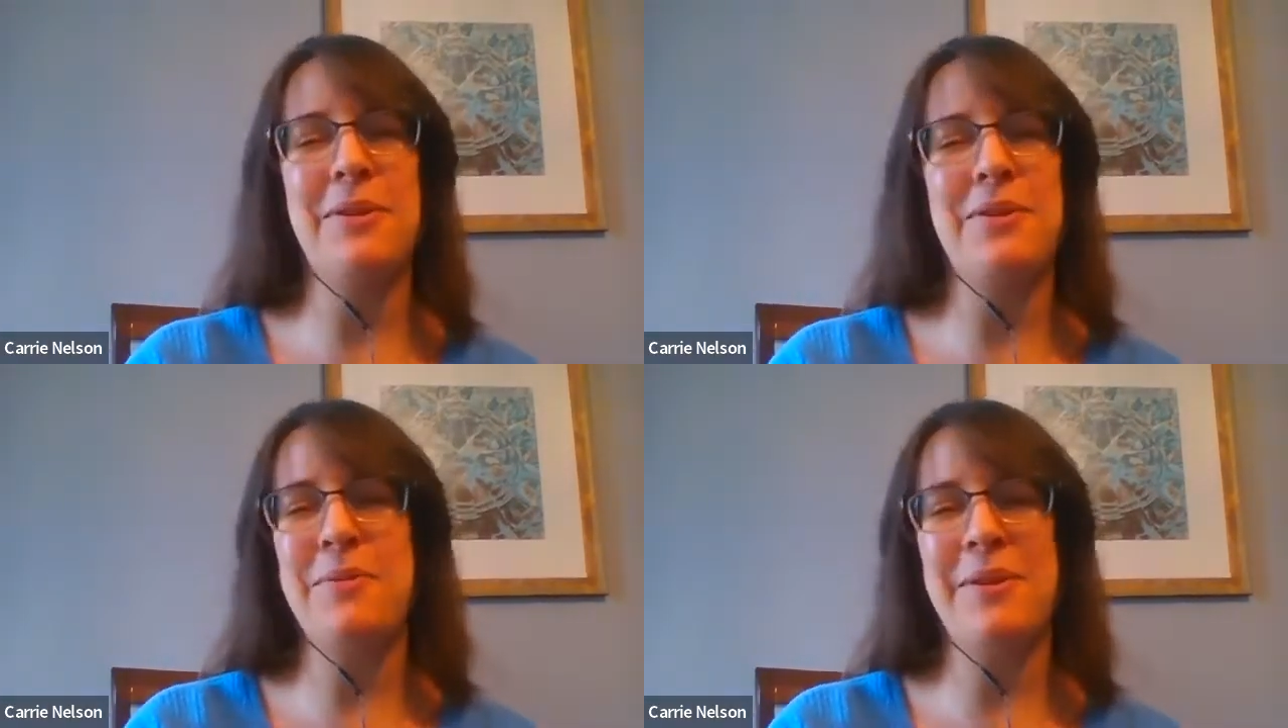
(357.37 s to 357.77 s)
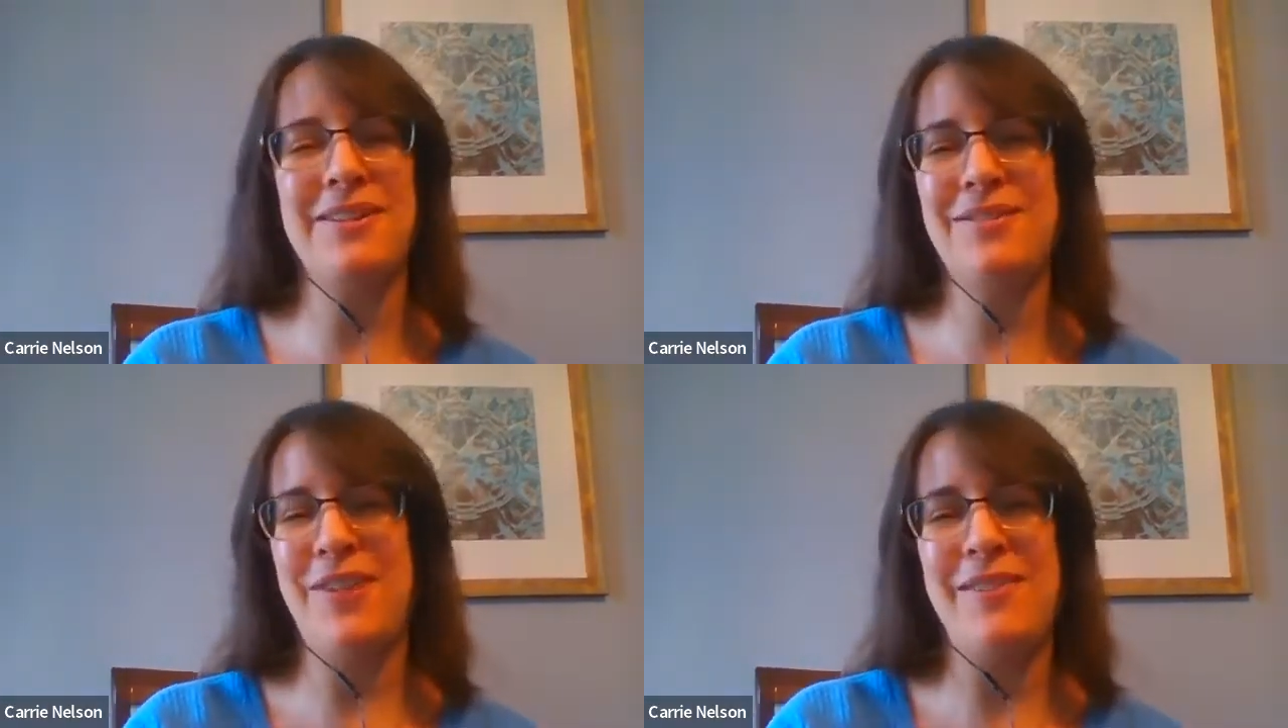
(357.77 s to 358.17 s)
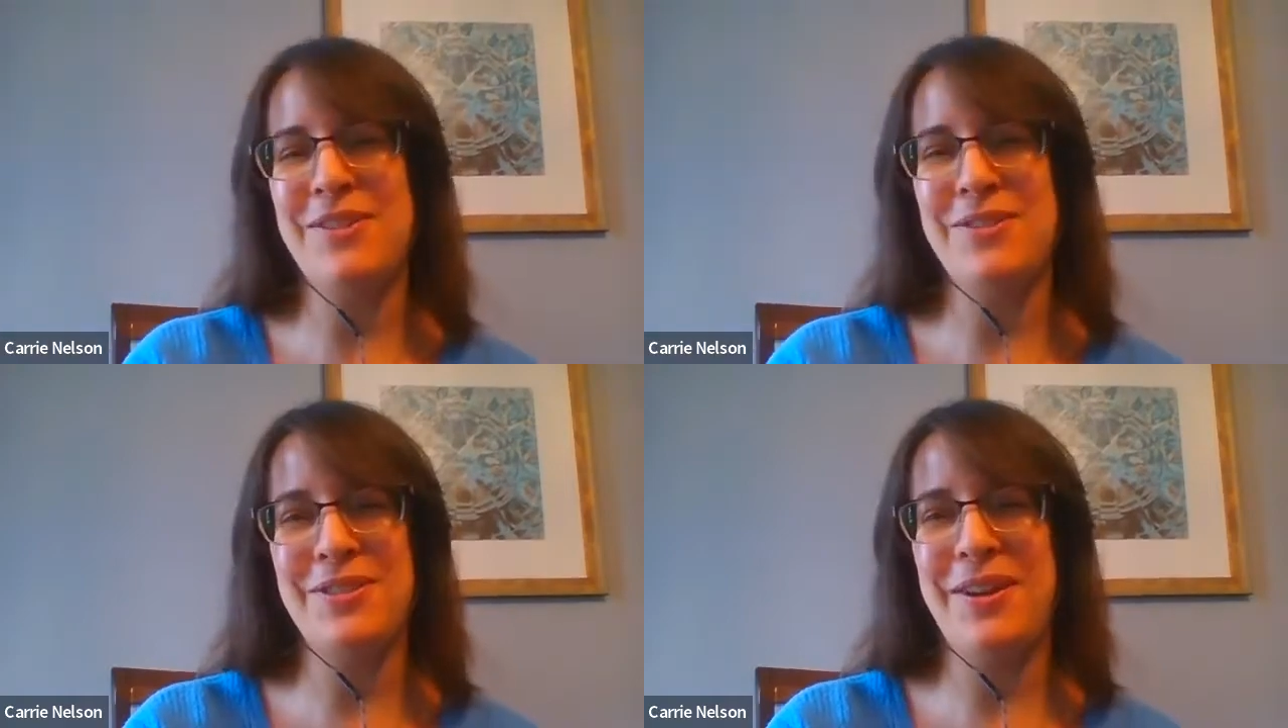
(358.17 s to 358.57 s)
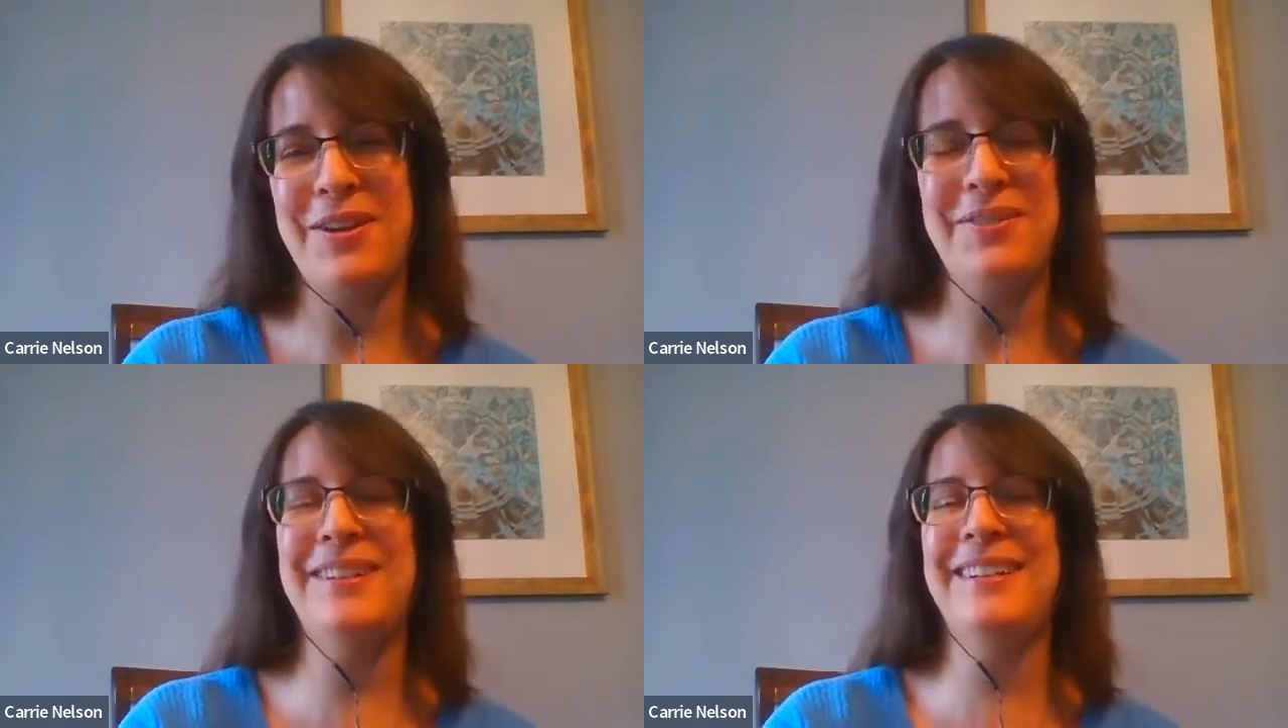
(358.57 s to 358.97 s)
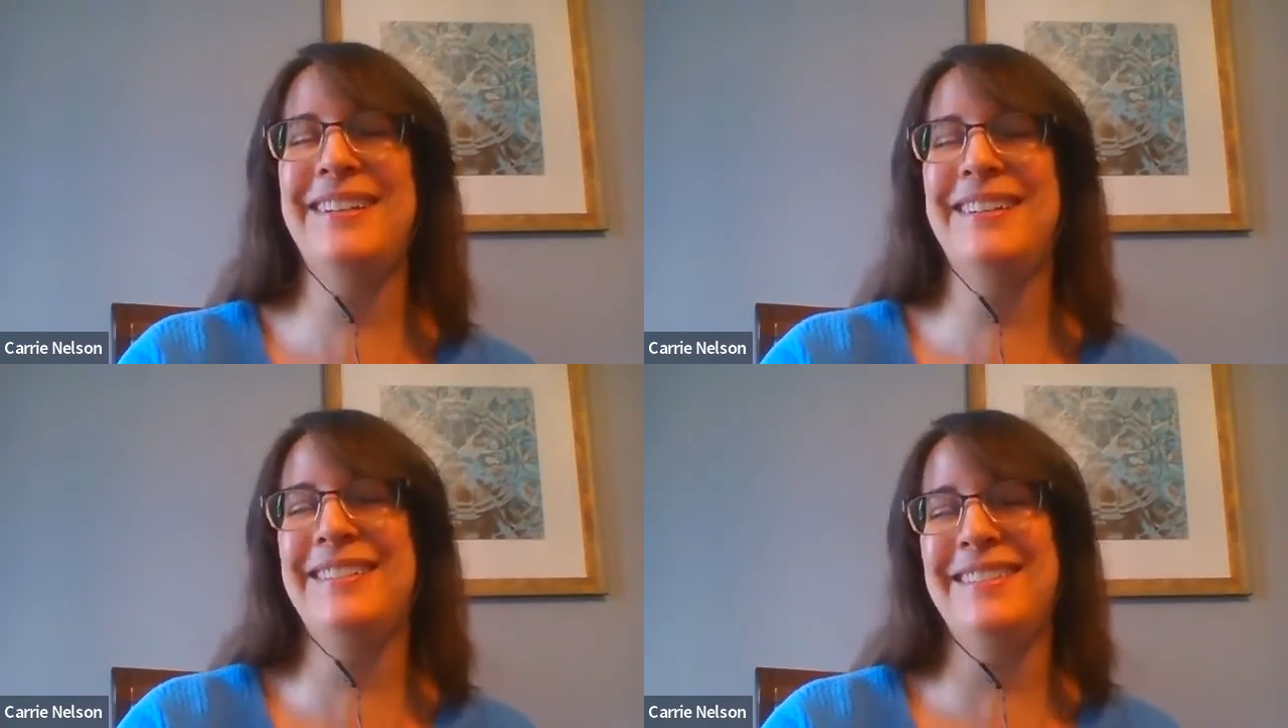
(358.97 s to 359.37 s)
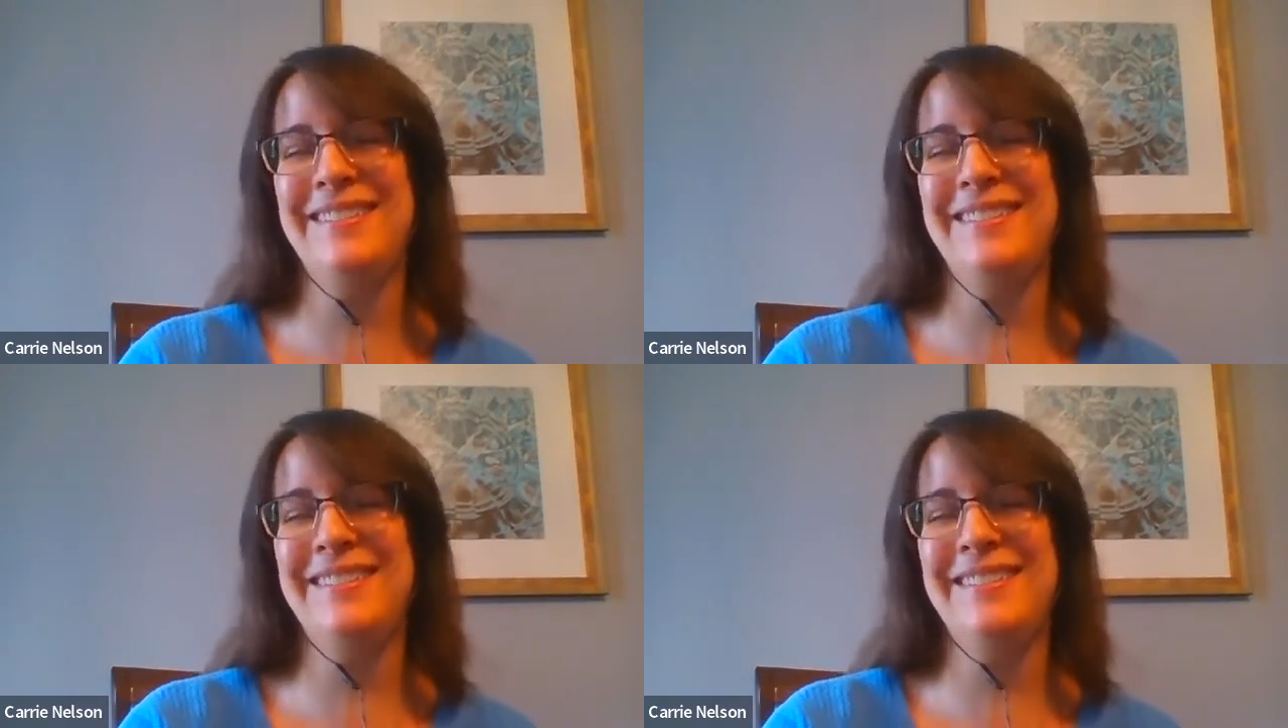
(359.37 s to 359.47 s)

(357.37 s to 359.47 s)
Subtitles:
that's not where you worked 5 years ago.